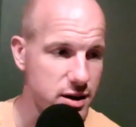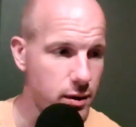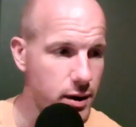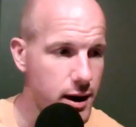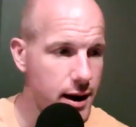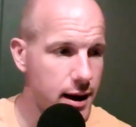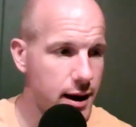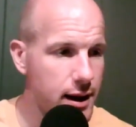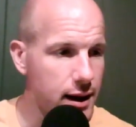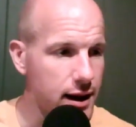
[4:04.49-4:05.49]
So
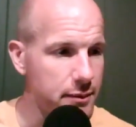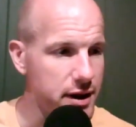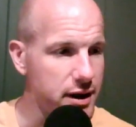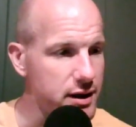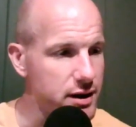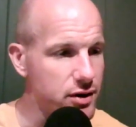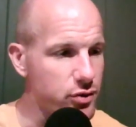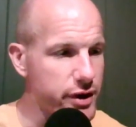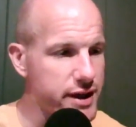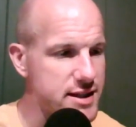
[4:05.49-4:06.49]
let me
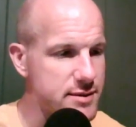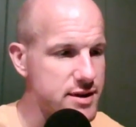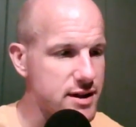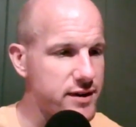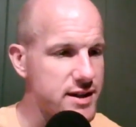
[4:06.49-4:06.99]
read some stuff.